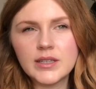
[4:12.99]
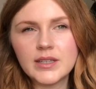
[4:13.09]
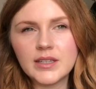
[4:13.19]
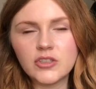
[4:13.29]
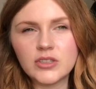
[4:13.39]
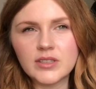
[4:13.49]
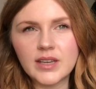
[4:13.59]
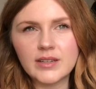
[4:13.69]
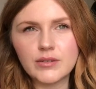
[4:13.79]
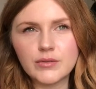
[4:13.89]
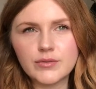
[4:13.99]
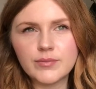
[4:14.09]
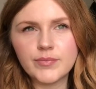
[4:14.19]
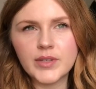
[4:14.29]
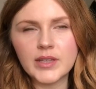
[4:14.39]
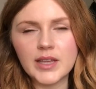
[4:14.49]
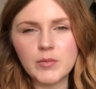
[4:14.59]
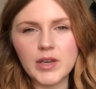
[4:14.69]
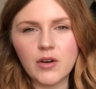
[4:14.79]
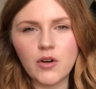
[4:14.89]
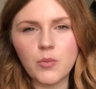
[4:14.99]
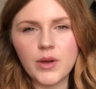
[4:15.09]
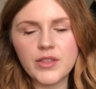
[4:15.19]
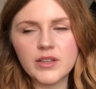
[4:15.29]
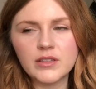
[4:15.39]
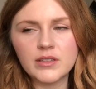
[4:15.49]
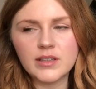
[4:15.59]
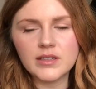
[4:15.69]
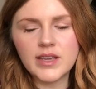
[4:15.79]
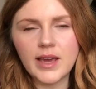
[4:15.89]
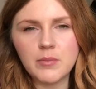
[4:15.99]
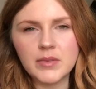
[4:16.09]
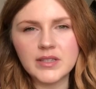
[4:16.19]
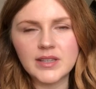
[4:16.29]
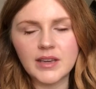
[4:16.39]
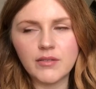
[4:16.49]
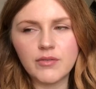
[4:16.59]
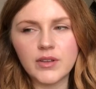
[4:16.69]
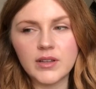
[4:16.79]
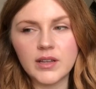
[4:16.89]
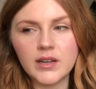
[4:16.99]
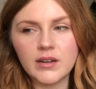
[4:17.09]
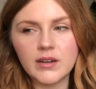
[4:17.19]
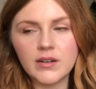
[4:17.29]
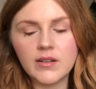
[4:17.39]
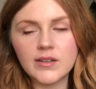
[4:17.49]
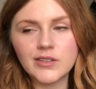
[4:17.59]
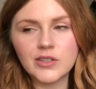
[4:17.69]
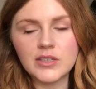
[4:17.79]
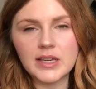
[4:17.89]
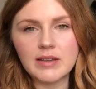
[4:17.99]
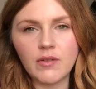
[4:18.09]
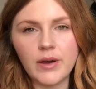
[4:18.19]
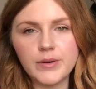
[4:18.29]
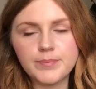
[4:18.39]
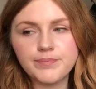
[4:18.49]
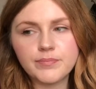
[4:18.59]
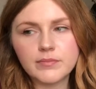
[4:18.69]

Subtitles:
he just kind of let me get on with it and kept me safe. And then as soon as I gave it up,